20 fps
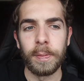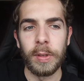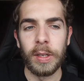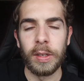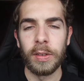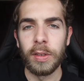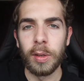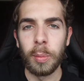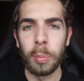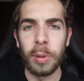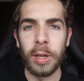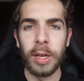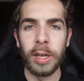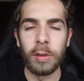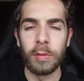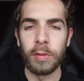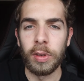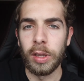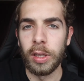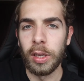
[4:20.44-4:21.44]
supply
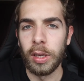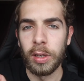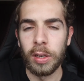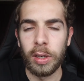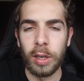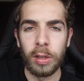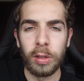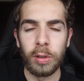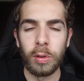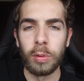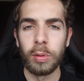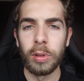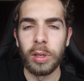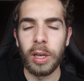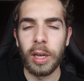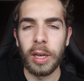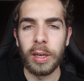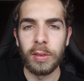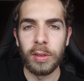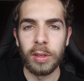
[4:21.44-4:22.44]
of it. There can only
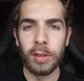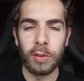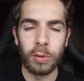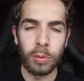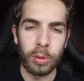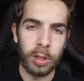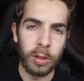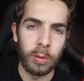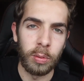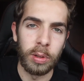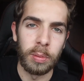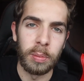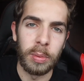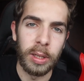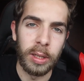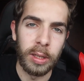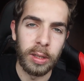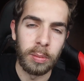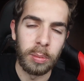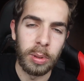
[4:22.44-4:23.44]
exist 21
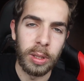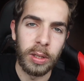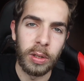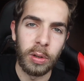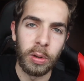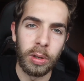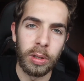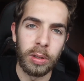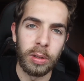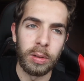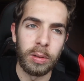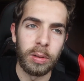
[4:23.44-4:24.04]
million Bitcoin,